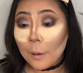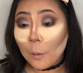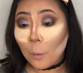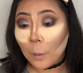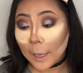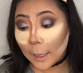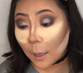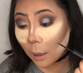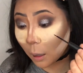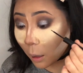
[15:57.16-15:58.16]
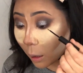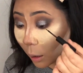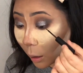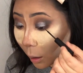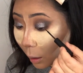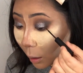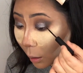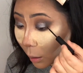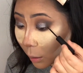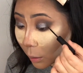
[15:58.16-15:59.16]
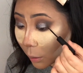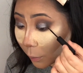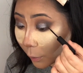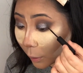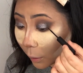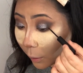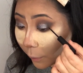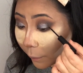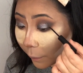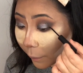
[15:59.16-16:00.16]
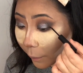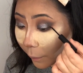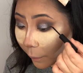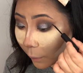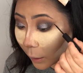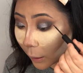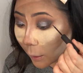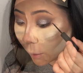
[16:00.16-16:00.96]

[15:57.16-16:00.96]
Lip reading: wing. So we're gonna flick it